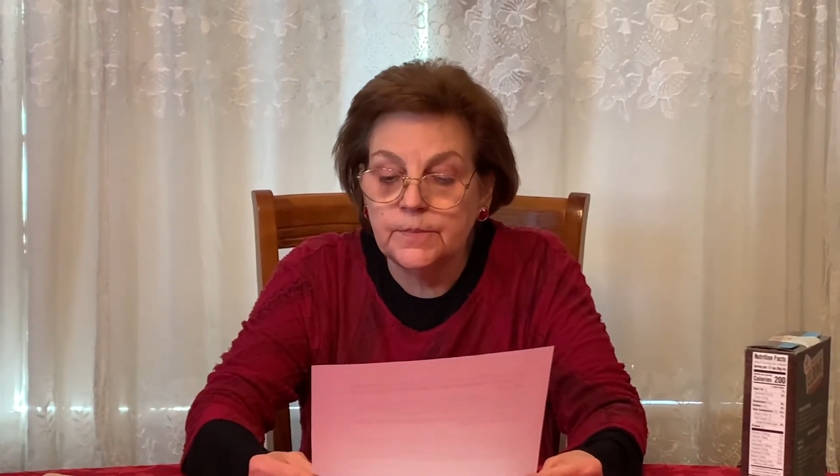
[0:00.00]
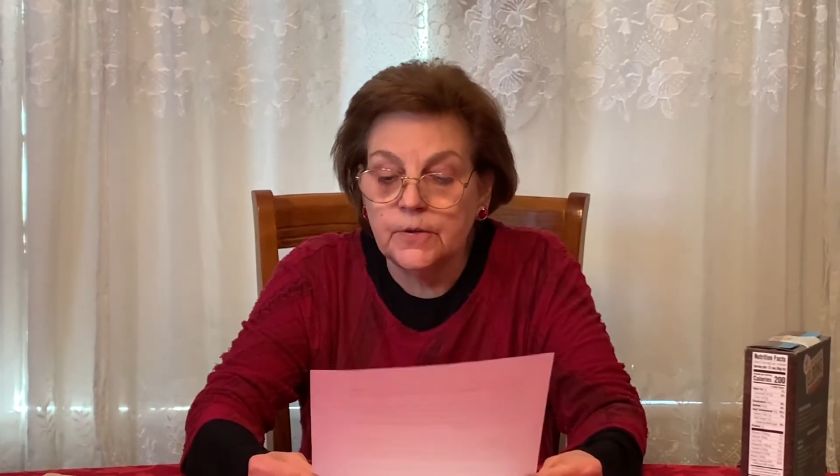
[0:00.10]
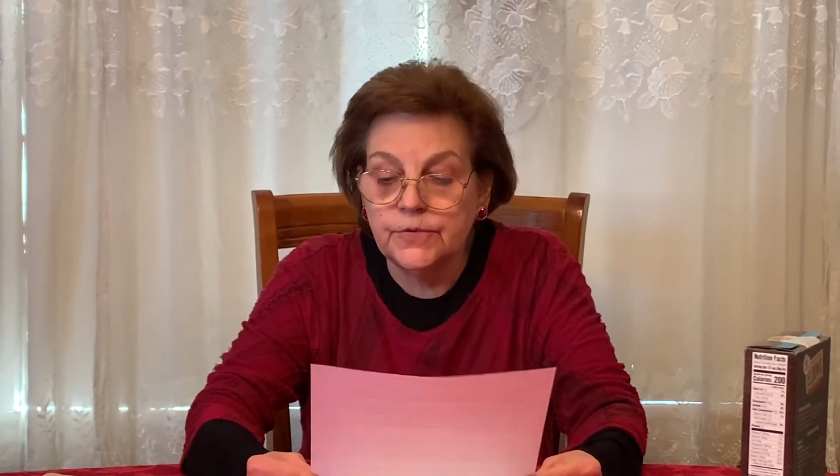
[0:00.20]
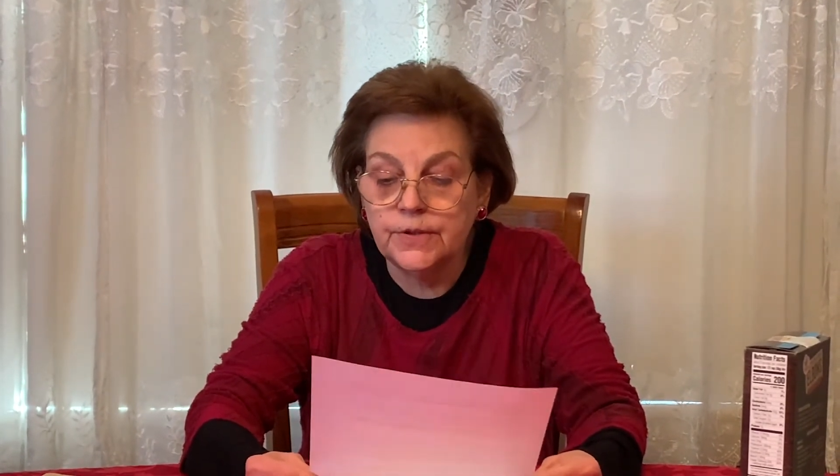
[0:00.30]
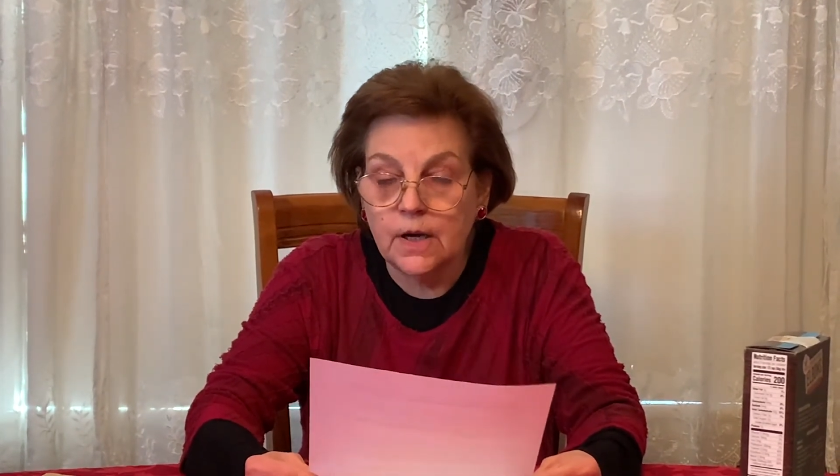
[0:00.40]

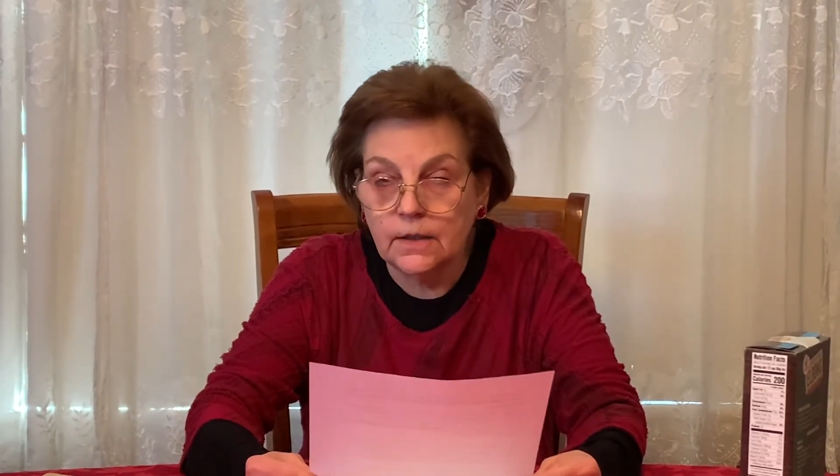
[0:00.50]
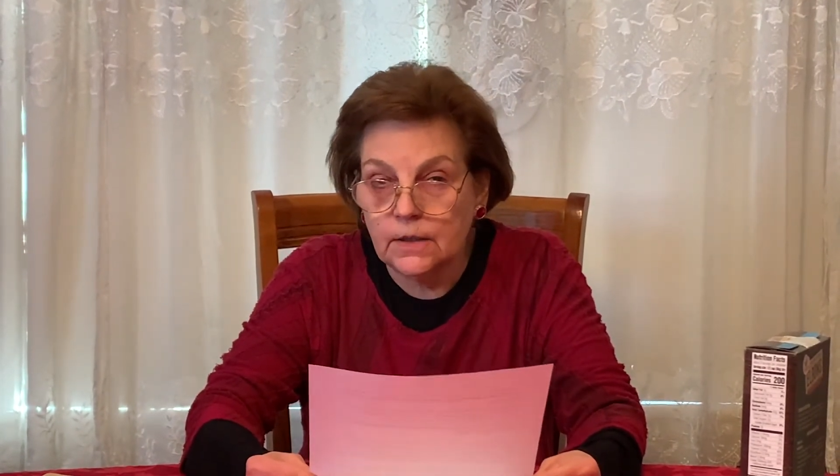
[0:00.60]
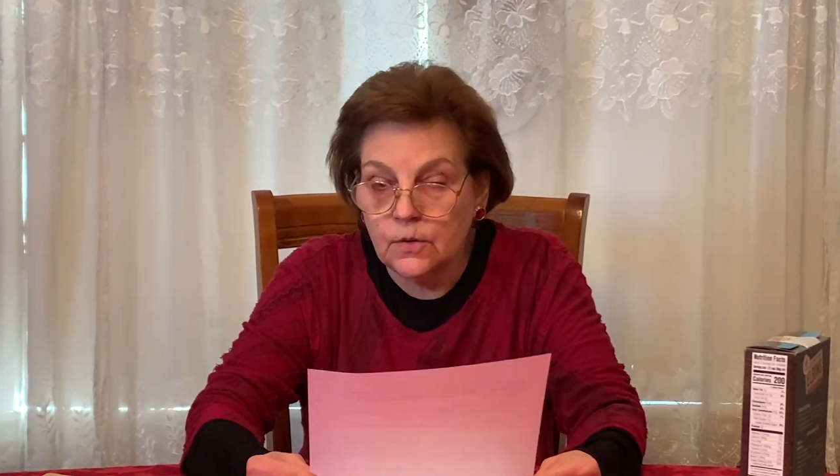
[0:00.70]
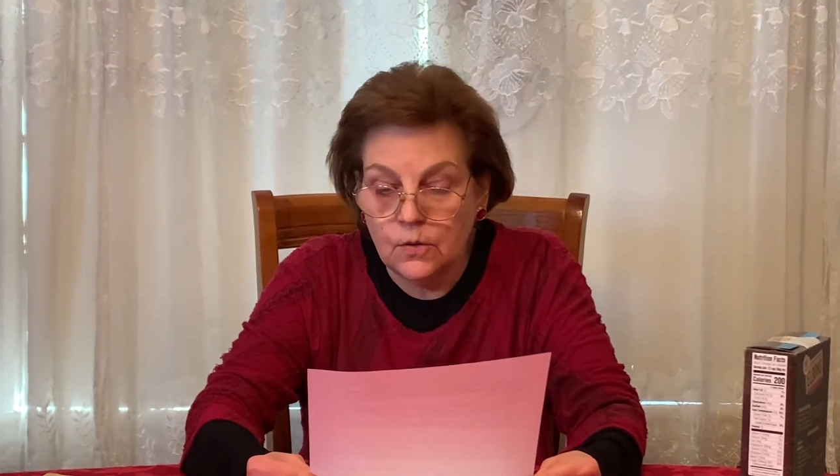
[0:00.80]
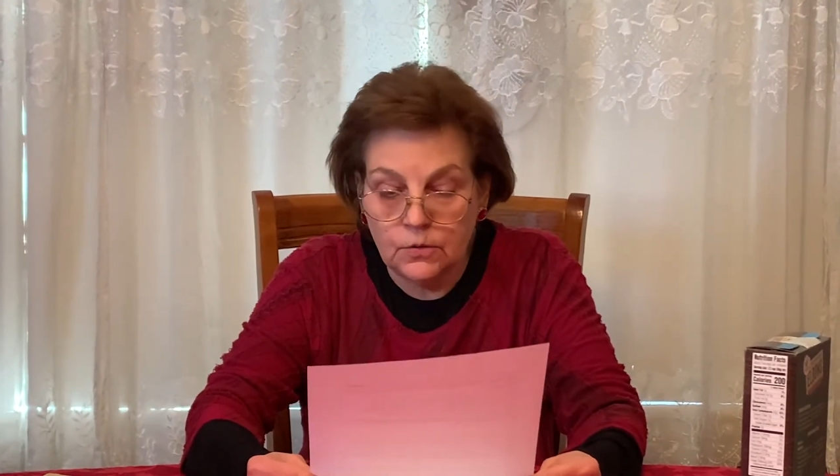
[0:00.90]
both young
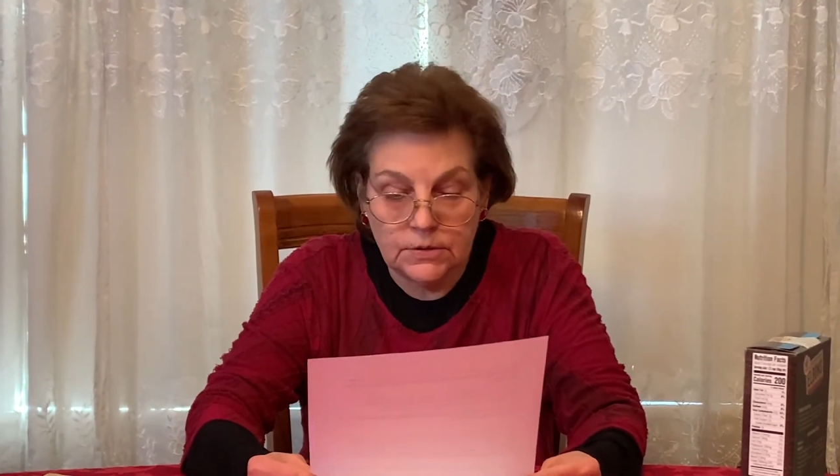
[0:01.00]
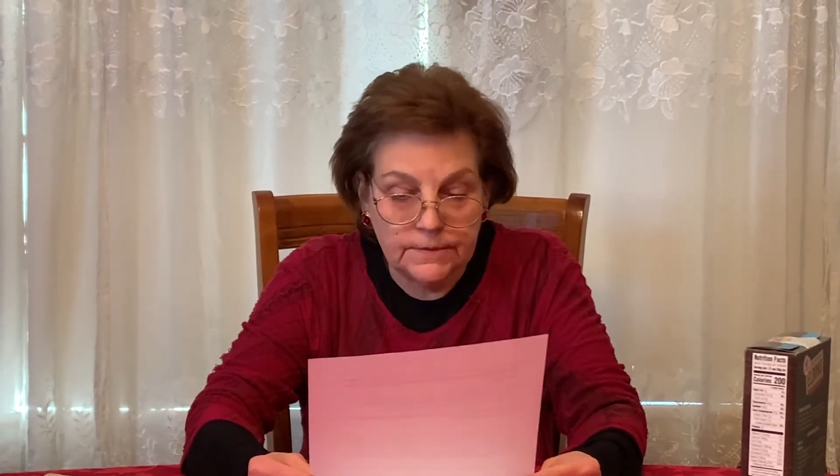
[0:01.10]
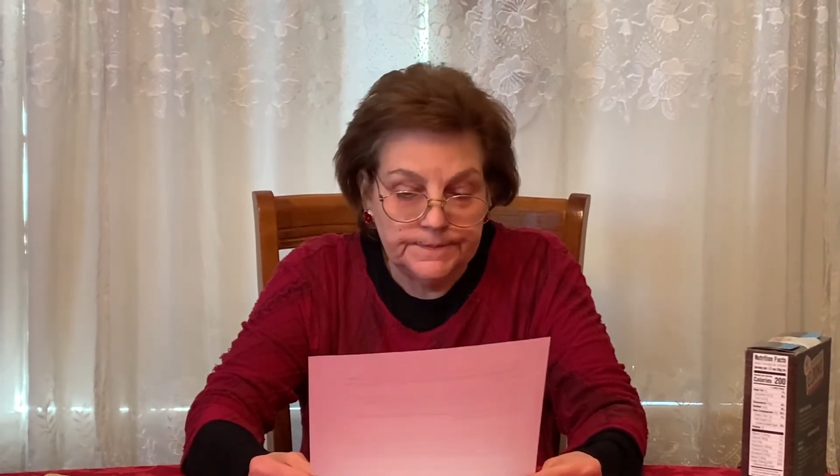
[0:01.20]
and old.